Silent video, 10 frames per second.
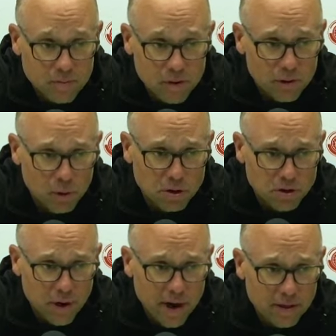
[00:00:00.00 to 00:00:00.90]
though his
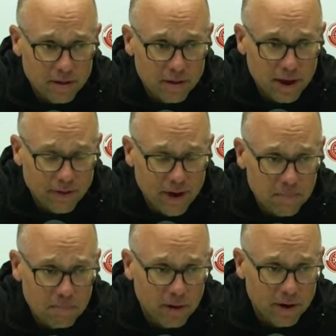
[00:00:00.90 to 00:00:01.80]
strength at
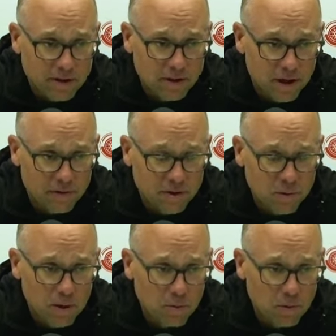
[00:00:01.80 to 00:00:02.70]
that point isn't even to
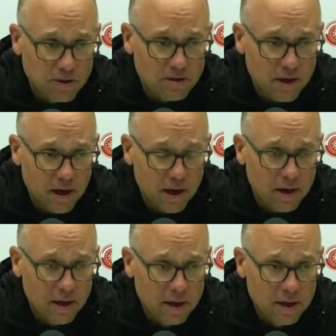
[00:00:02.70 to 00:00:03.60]
where it was
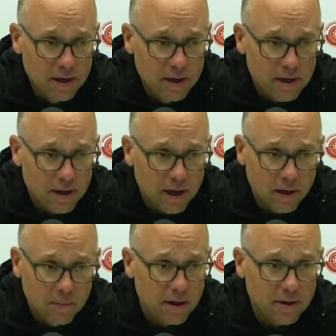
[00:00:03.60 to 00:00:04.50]
today,
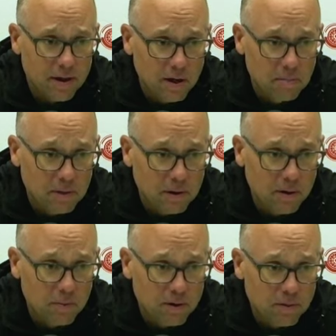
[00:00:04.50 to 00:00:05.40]
anybody that he
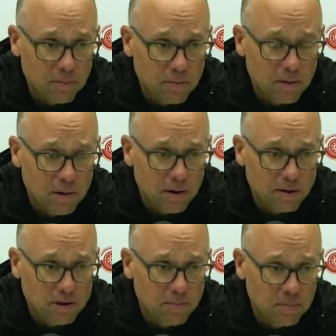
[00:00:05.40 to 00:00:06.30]
played with
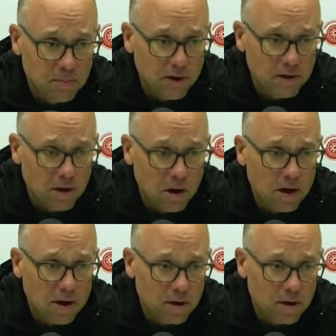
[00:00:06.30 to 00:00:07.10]
seemed to play good hockey.